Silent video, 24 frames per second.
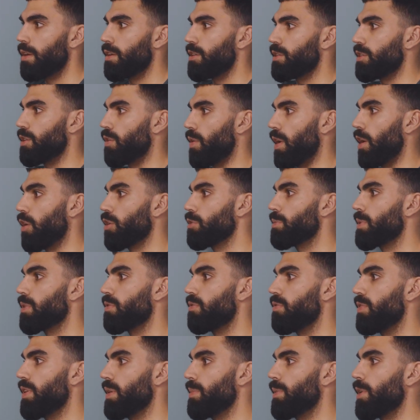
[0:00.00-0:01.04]
So I always pick
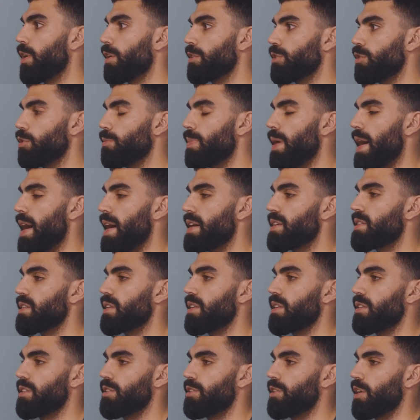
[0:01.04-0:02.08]
VBR two pass.
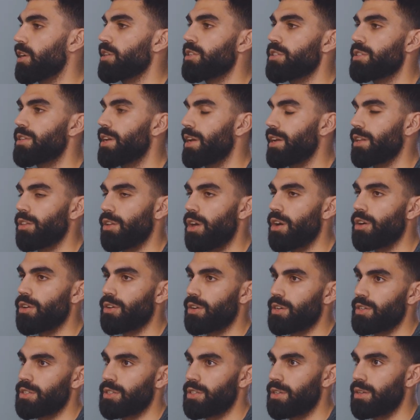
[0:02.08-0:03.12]
It does take longer
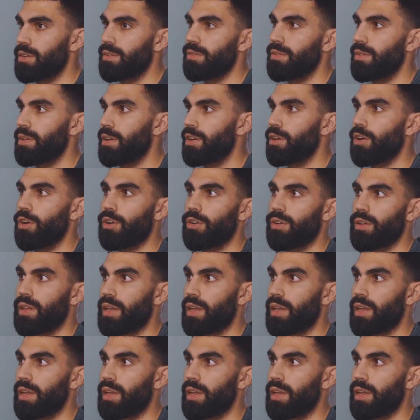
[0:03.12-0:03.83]
because the encoder,